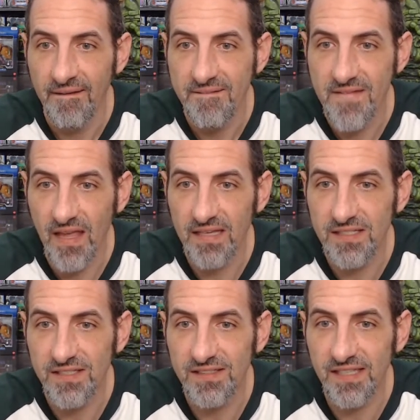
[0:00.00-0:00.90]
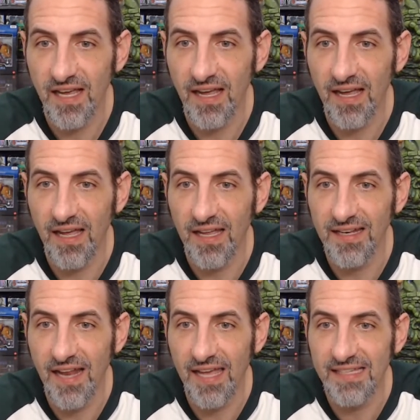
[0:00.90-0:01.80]
Nice
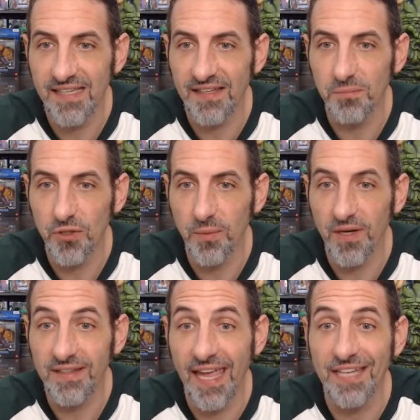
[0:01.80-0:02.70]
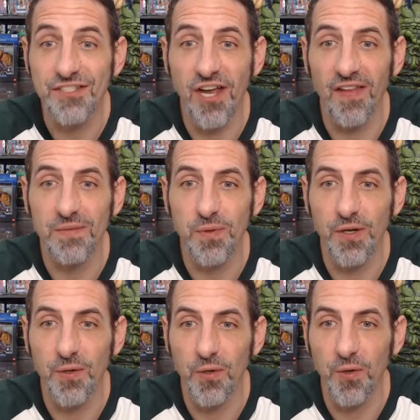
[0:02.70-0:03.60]
on the Bluebeard. Thanks, John. That's
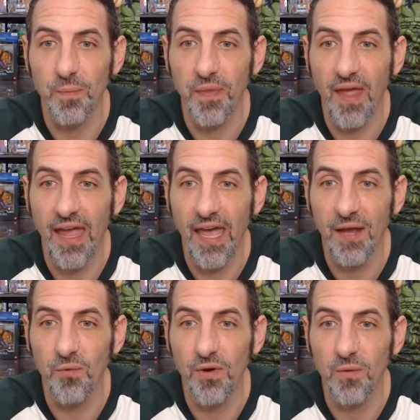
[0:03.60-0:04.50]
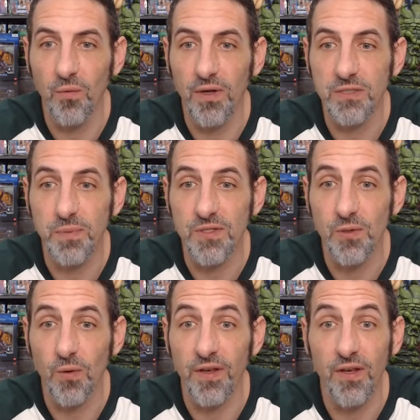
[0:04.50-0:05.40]
pretty cool. I had one once, but
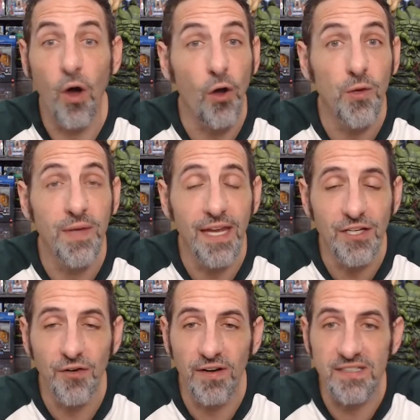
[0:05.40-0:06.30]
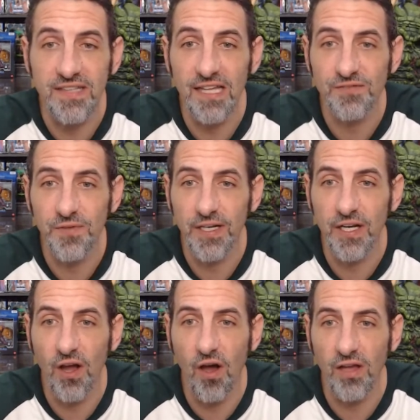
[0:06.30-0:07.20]
sold it. Oh, you did, Chris? That's
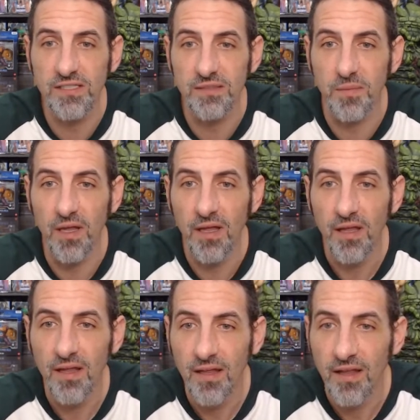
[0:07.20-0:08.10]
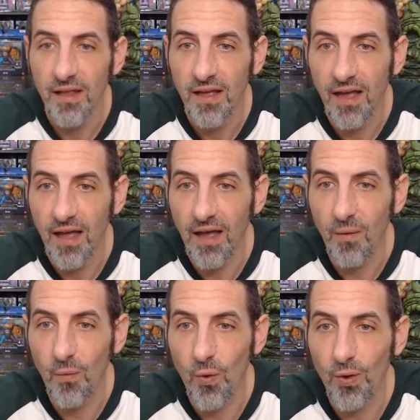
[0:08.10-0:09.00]
freaking awesome. Haha,
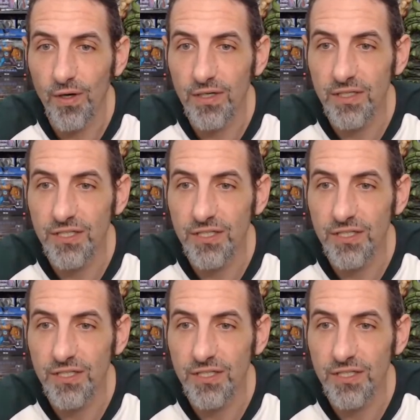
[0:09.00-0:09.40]
war.